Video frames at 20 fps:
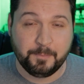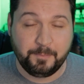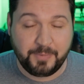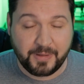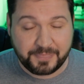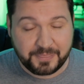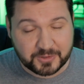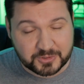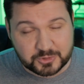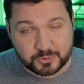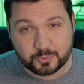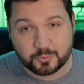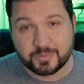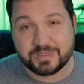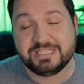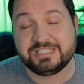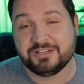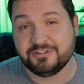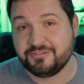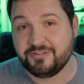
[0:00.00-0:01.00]
But there's a
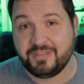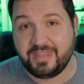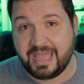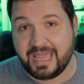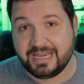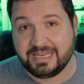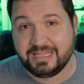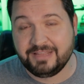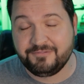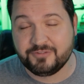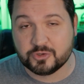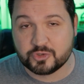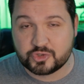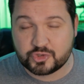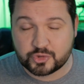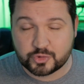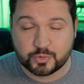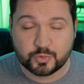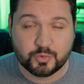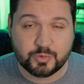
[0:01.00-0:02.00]
reason for that. If you're
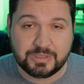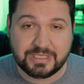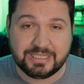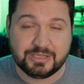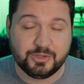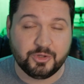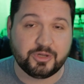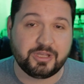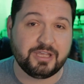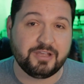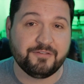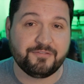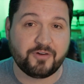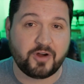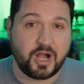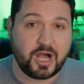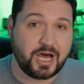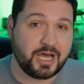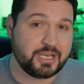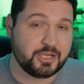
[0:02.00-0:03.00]
truly looking
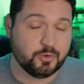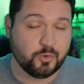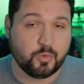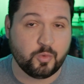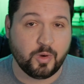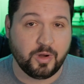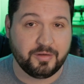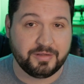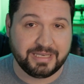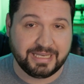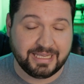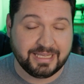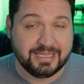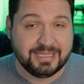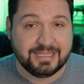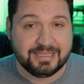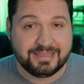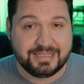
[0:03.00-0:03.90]
for audio quality,